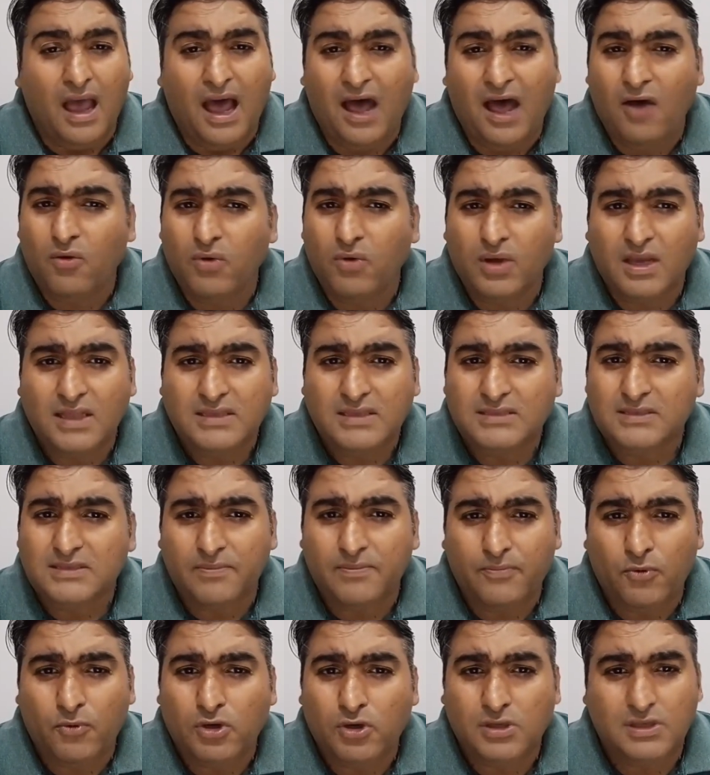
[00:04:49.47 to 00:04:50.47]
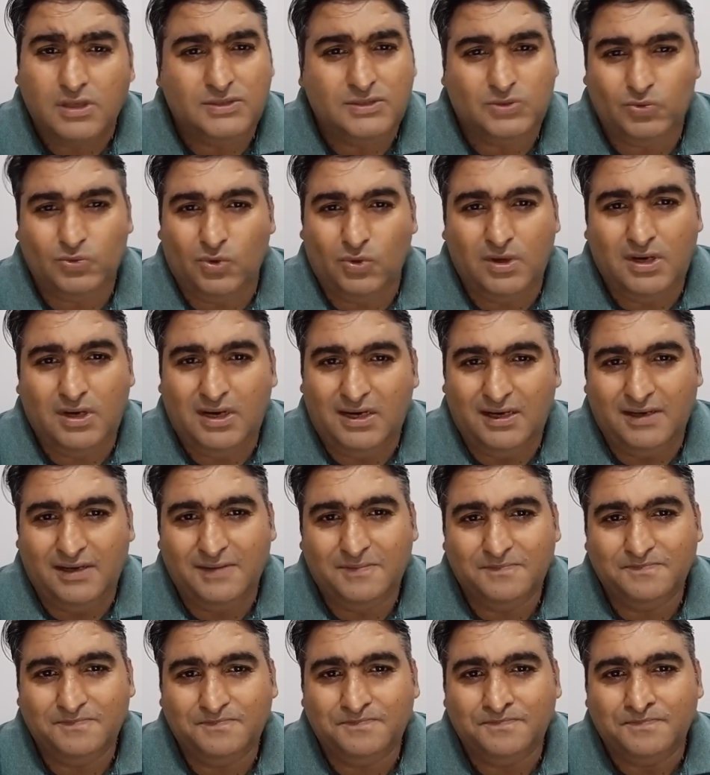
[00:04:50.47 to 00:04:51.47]
how we can support this
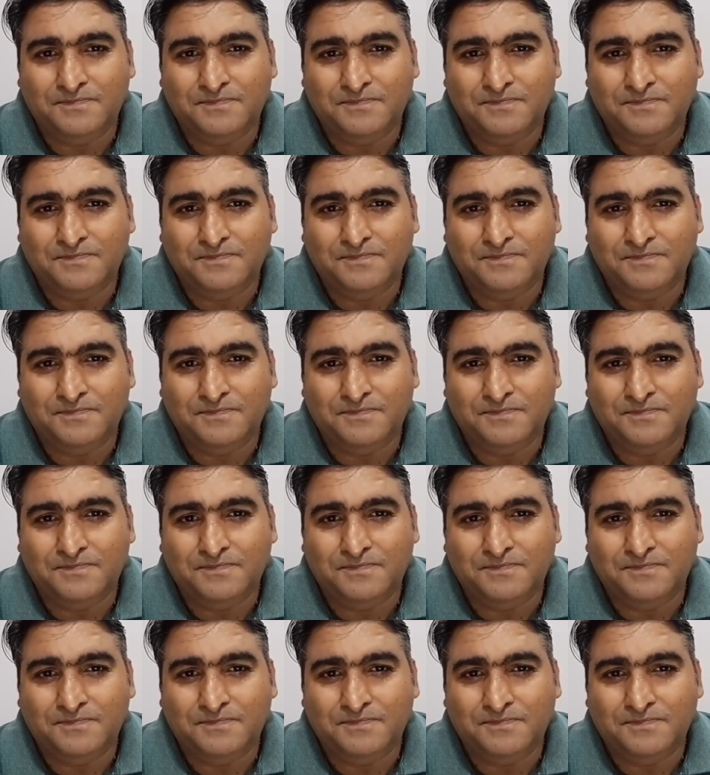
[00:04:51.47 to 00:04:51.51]
world.